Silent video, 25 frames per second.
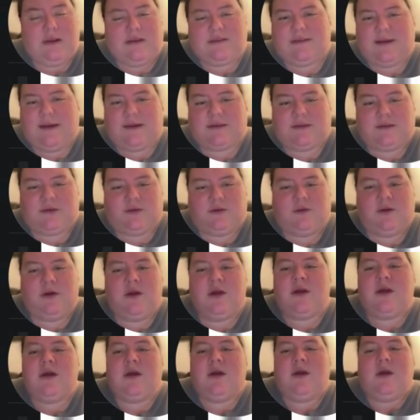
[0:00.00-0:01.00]
tactical.
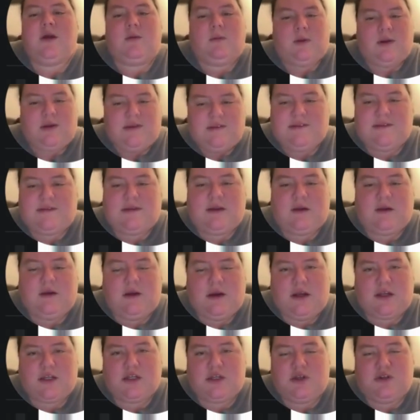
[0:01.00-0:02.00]
What is it that you're
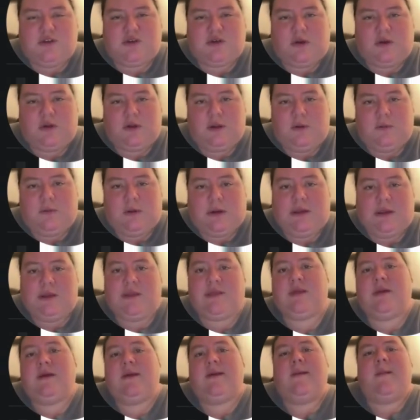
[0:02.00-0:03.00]
actually struggling
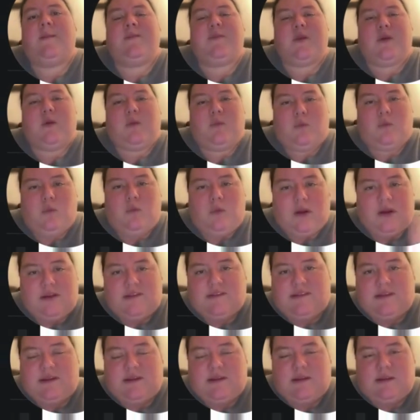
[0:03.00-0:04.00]
with? What
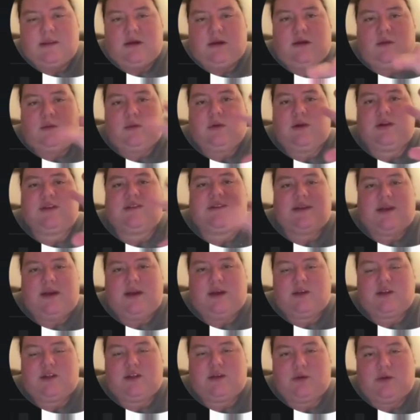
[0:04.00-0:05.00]
is the
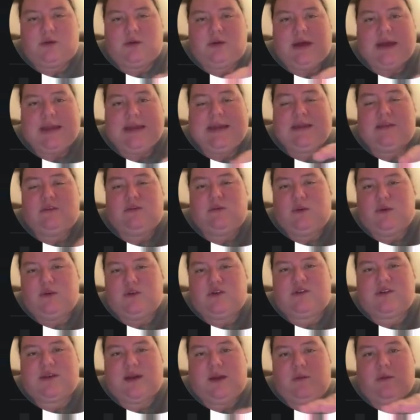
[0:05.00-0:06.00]
actual, I need to
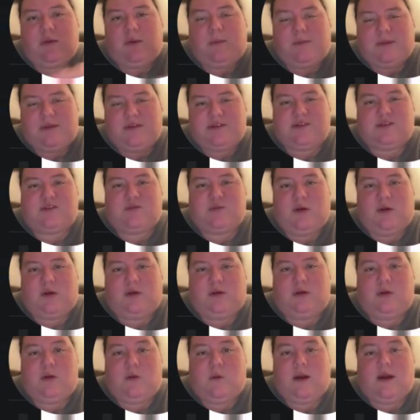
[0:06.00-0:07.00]
understand what business
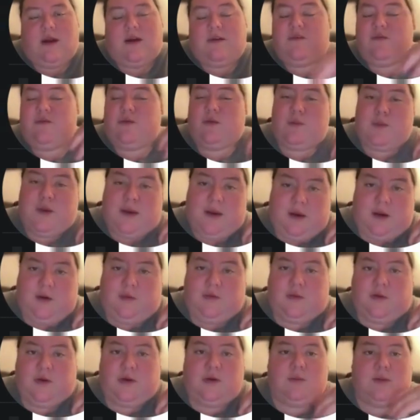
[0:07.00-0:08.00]
model you have for my
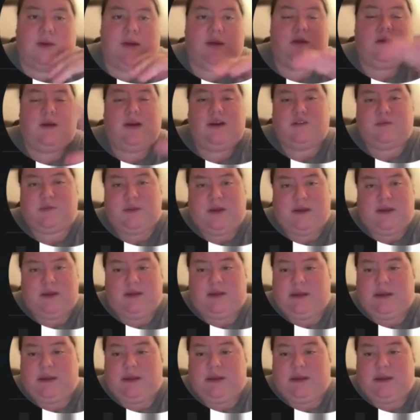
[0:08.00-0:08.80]
offer, right? You guys might